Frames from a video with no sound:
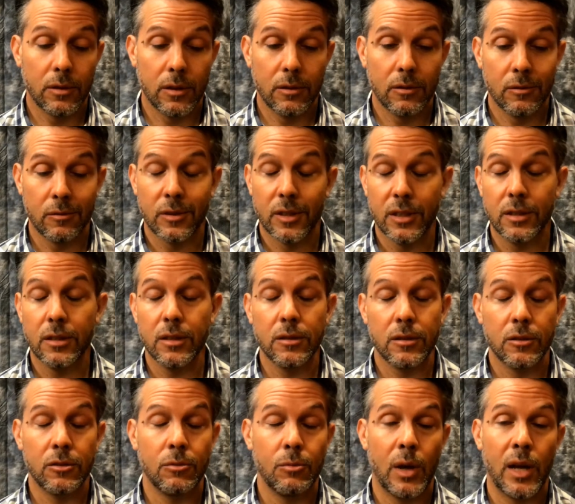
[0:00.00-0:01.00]
this is
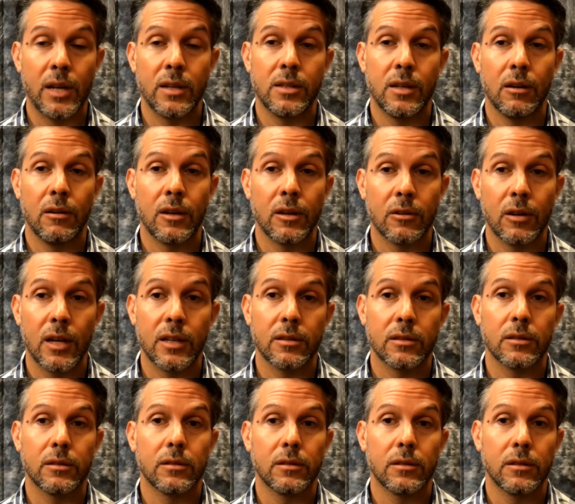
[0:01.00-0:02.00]
a humanitarian
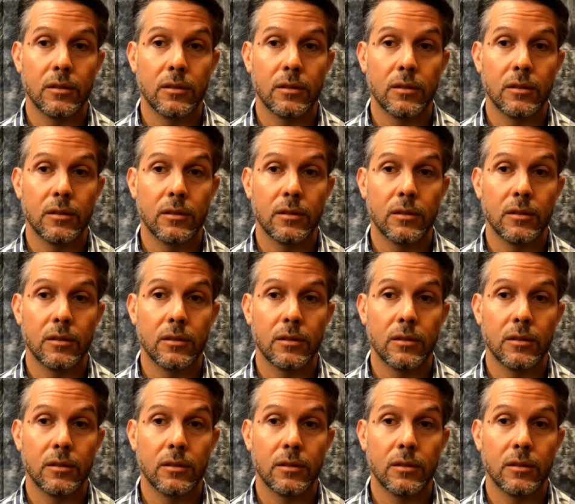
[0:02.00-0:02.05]
crisis.